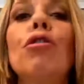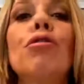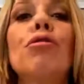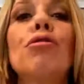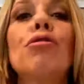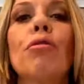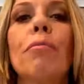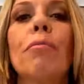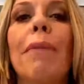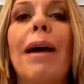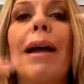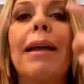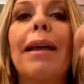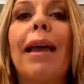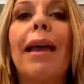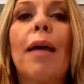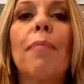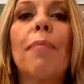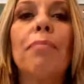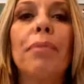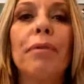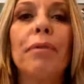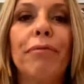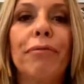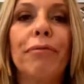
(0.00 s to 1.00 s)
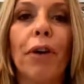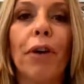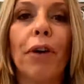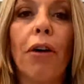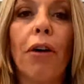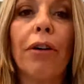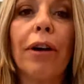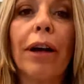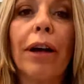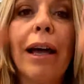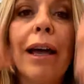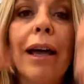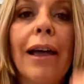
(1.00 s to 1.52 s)
also my Happy
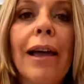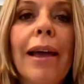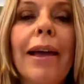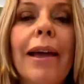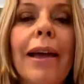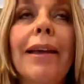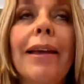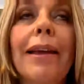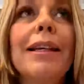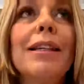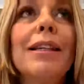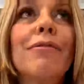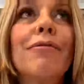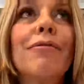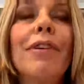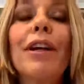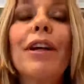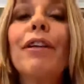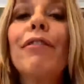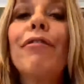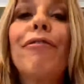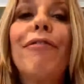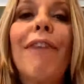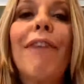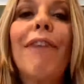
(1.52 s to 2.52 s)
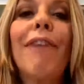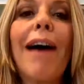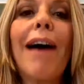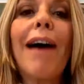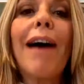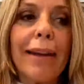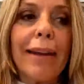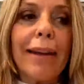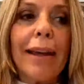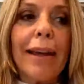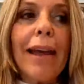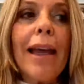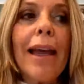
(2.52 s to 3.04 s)
Frog is very
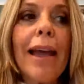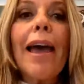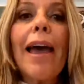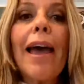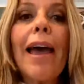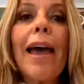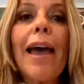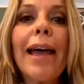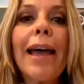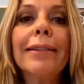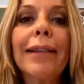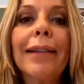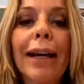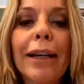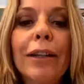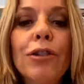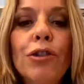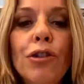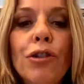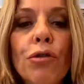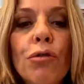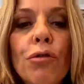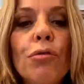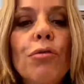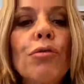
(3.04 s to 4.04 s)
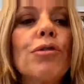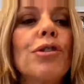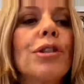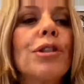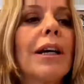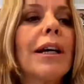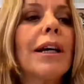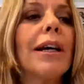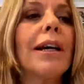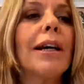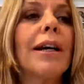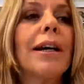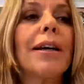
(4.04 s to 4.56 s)
funny, and I
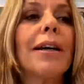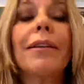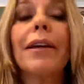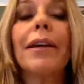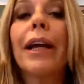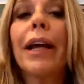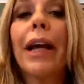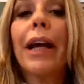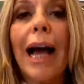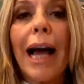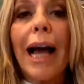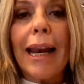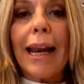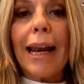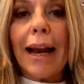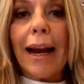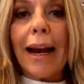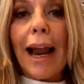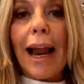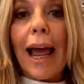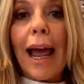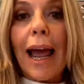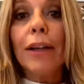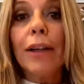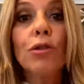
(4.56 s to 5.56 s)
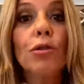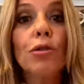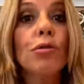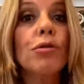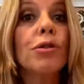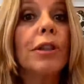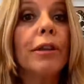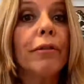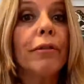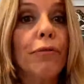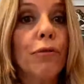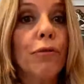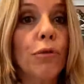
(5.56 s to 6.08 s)
choose the color. I
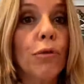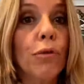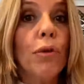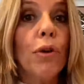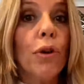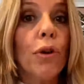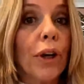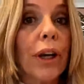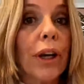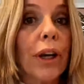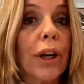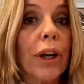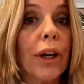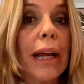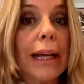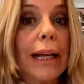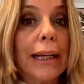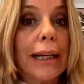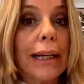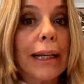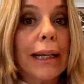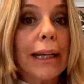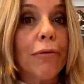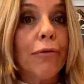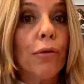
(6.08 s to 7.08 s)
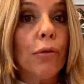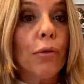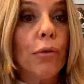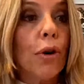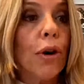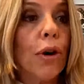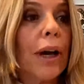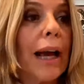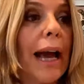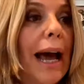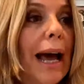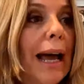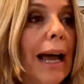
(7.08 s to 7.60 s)
choose the
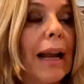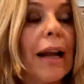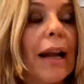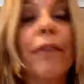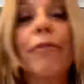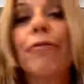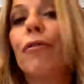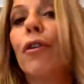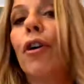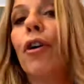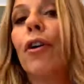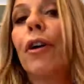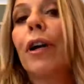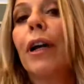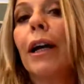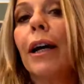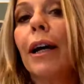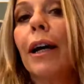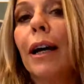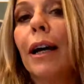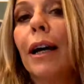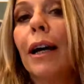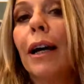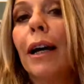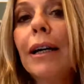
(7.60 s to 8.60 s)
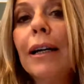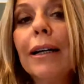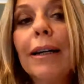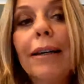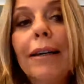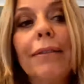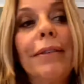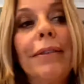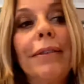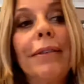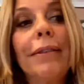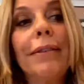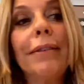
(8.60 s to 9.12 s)
fluo color for
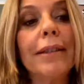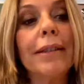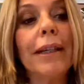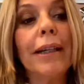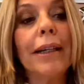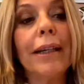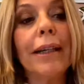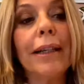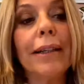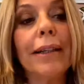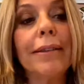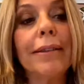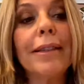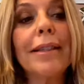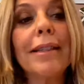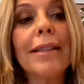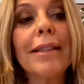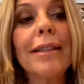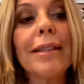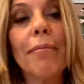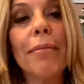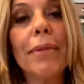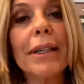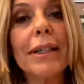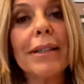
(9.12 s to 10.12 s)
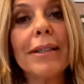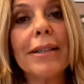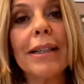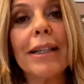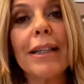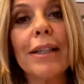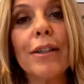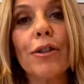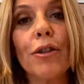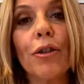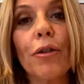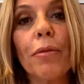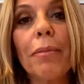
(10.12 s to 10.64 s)
this summer
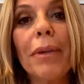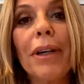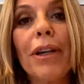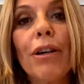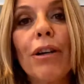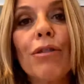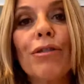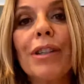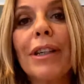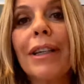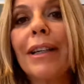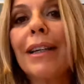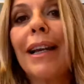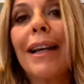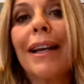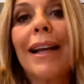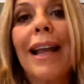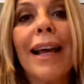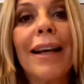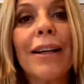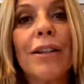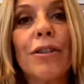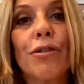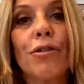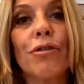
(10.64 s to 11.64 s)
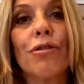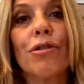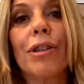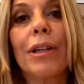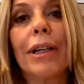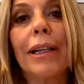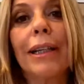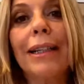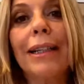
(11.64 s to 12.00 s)
season, because in an accessorio.